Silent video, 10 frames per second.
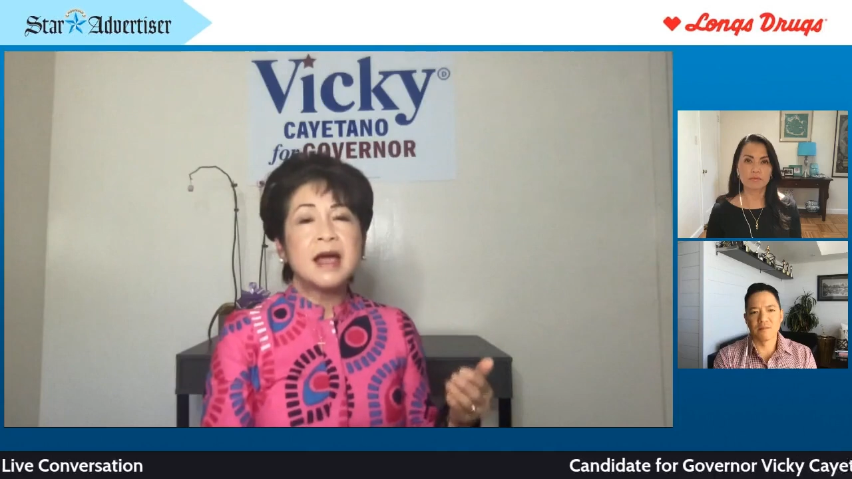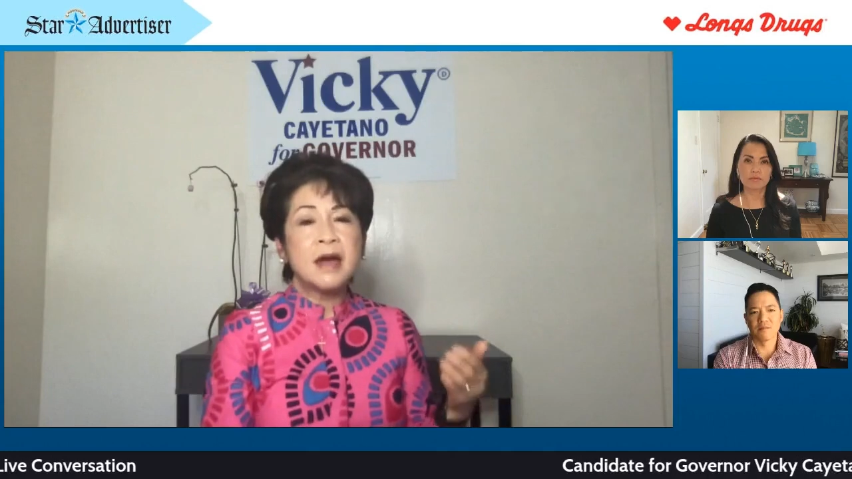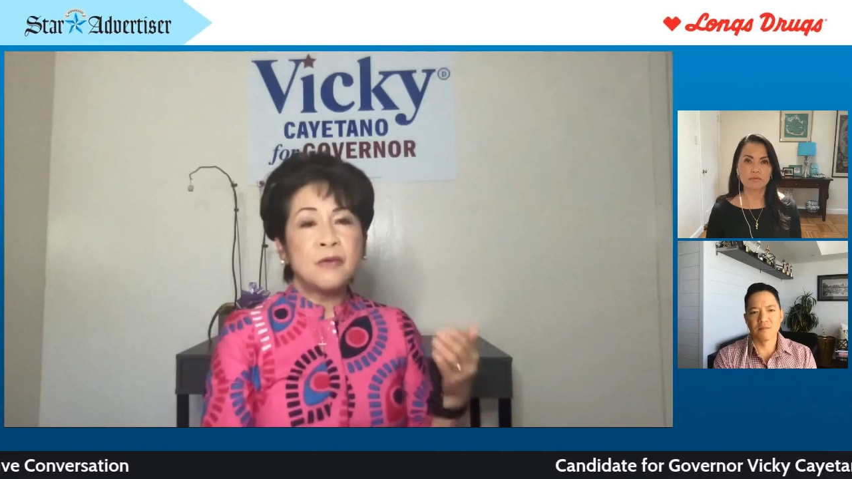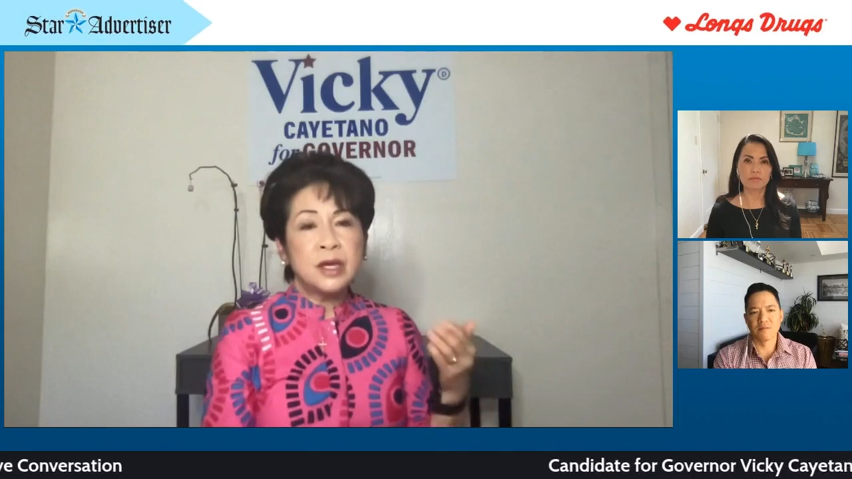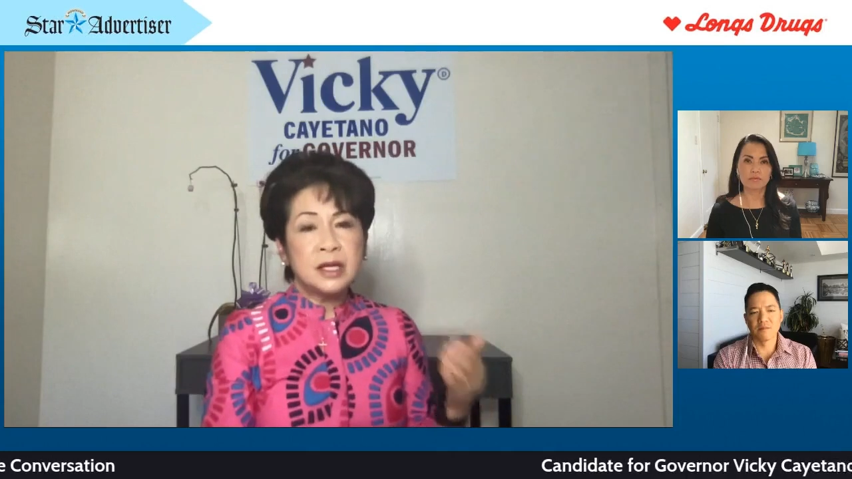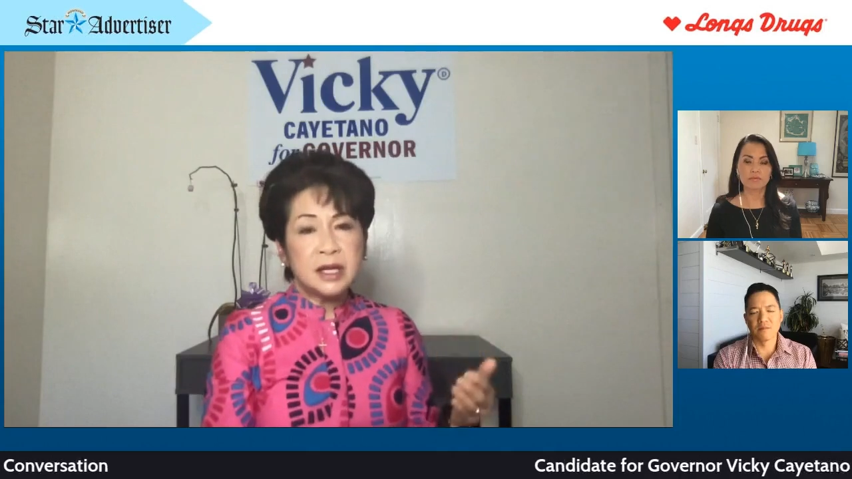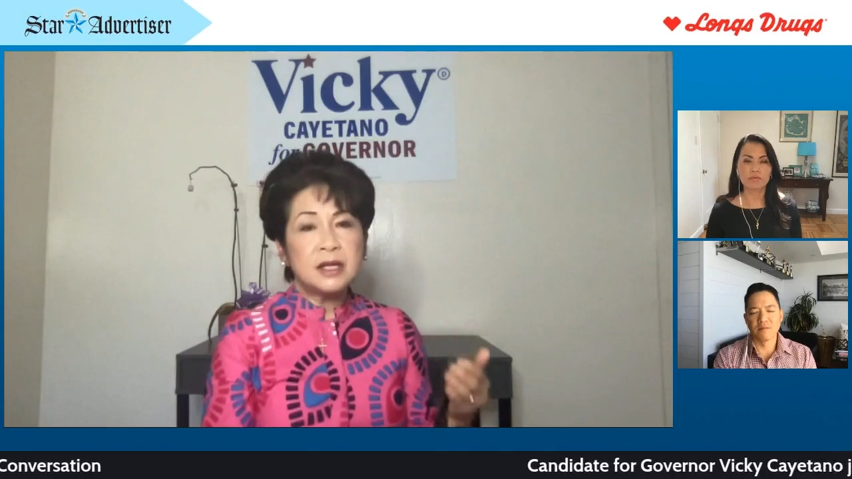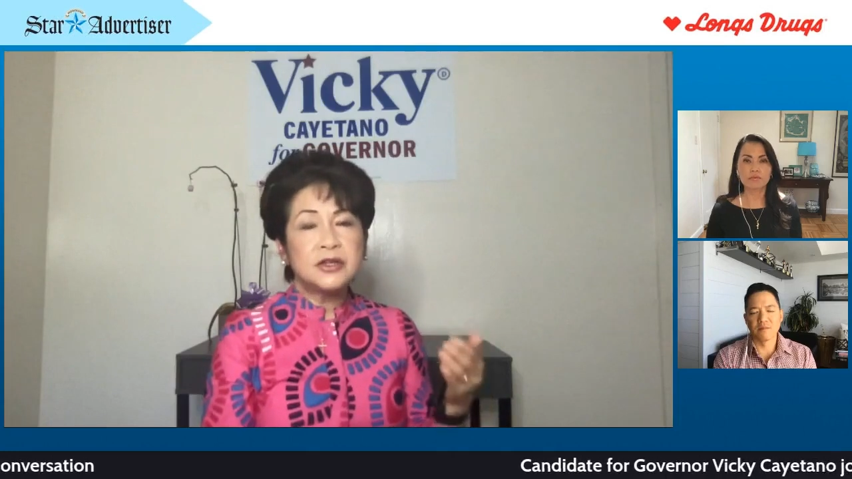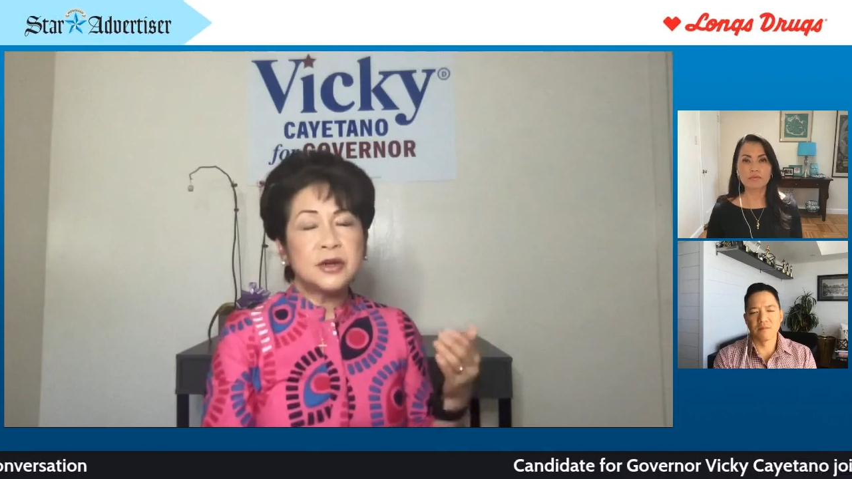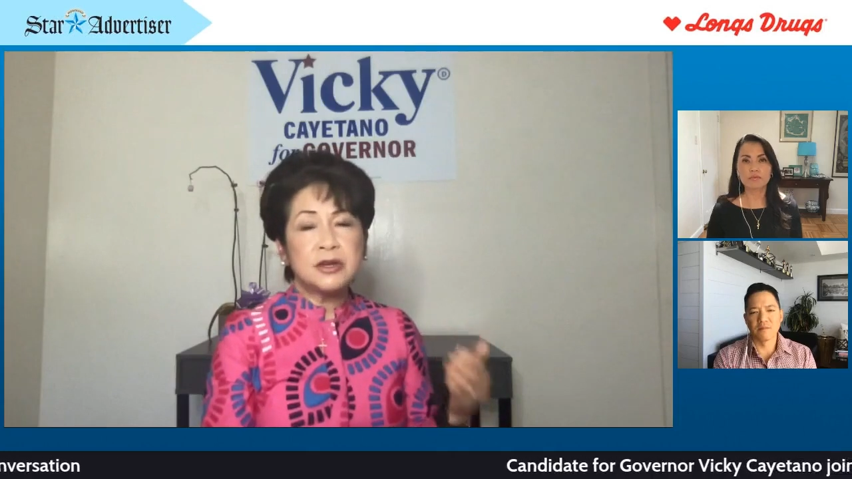And we
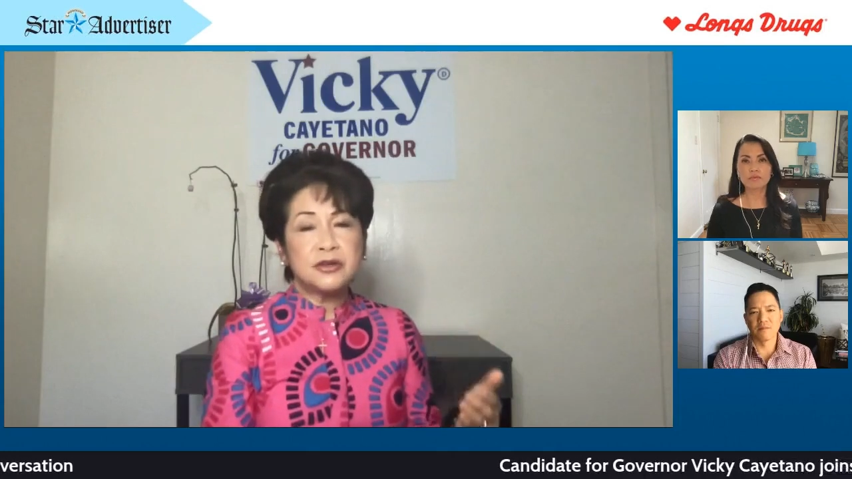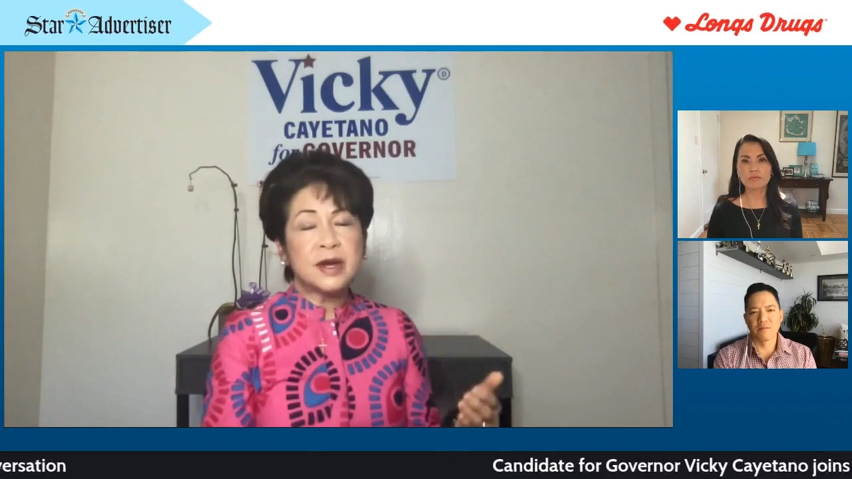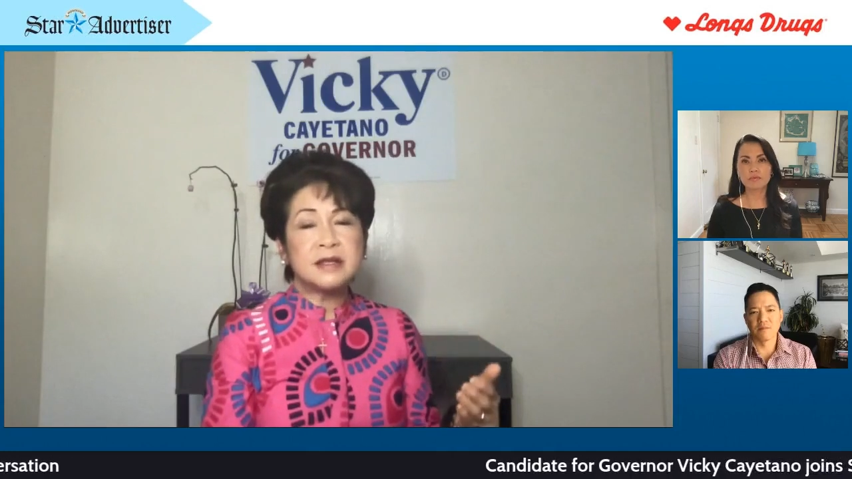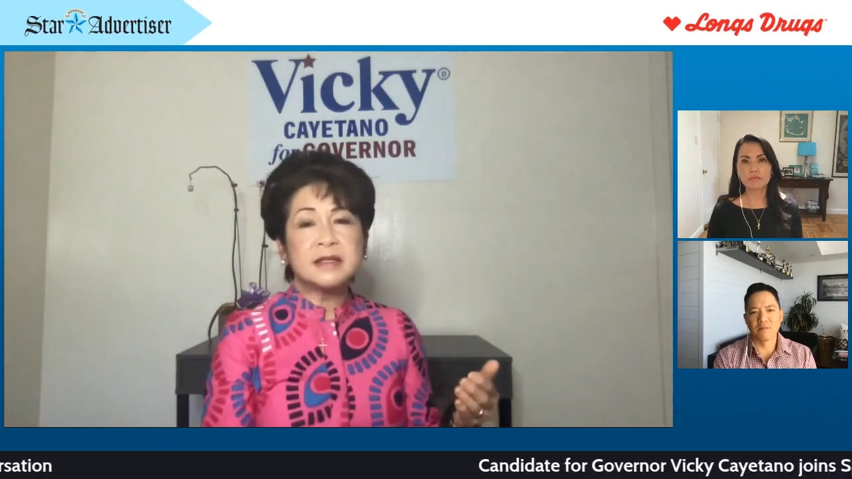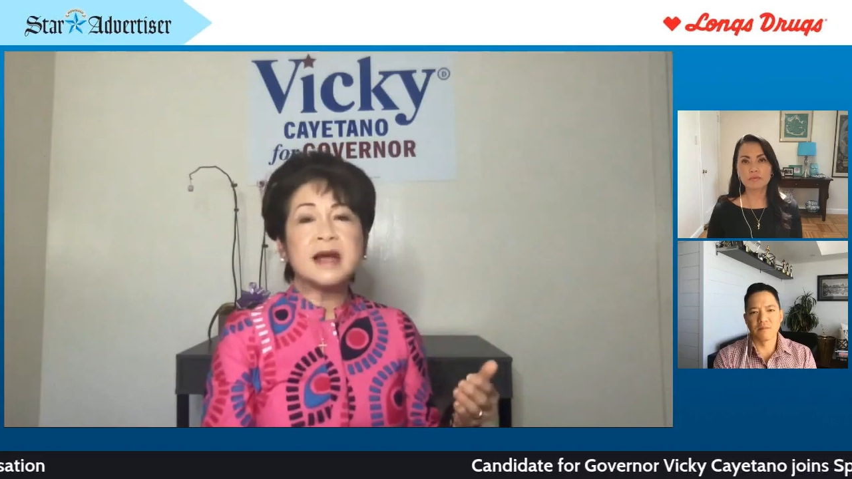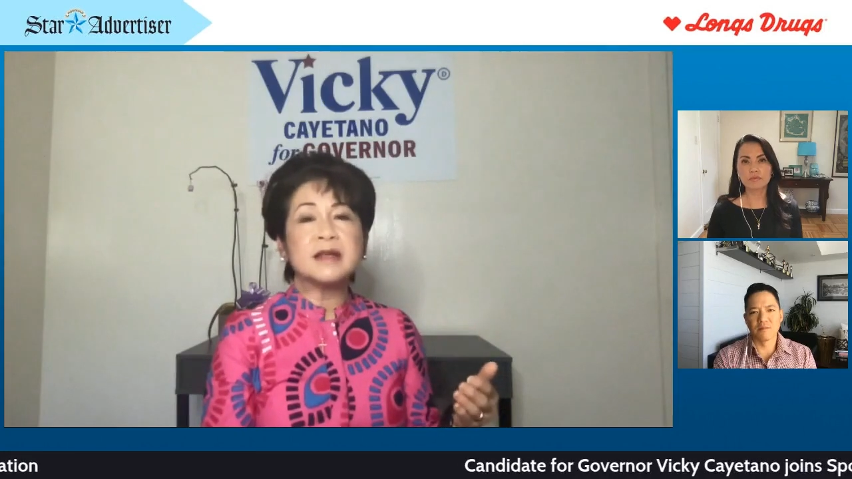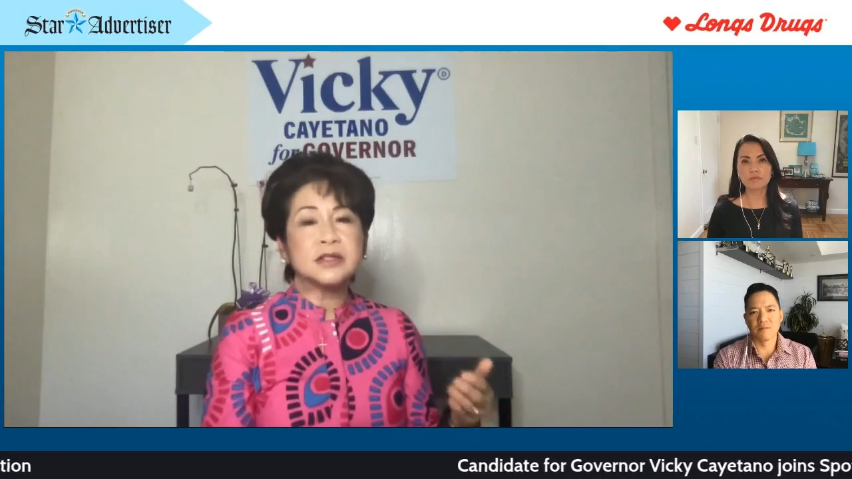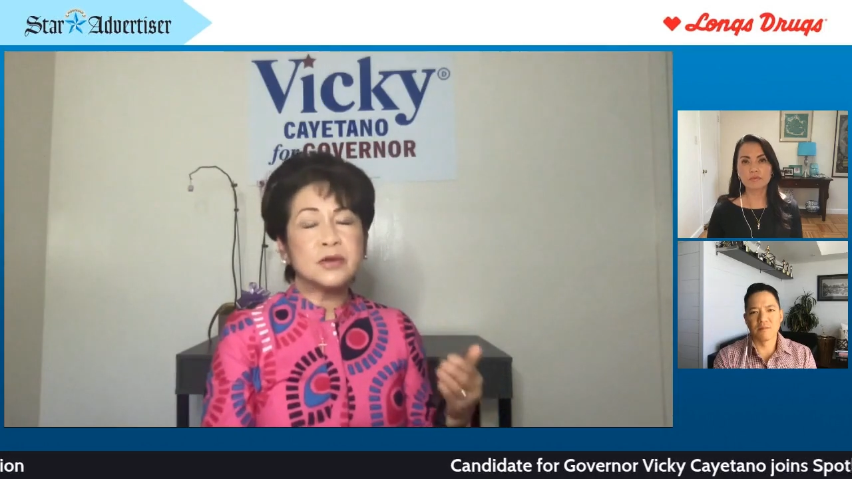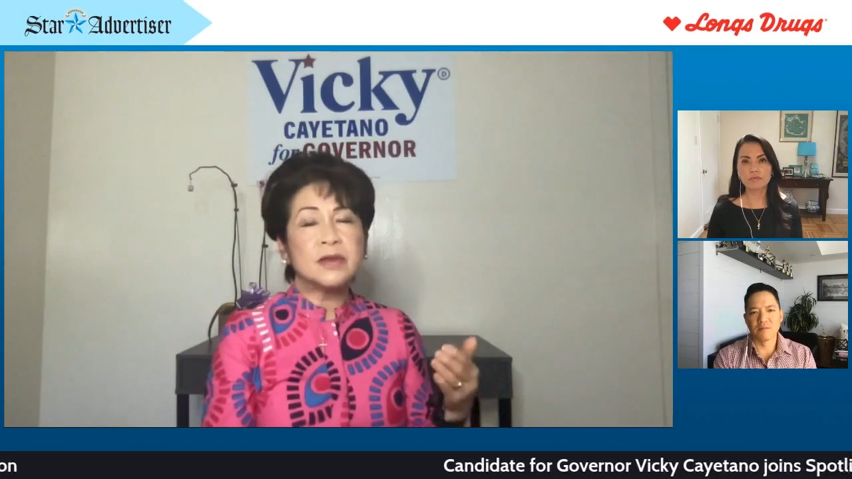need to address that so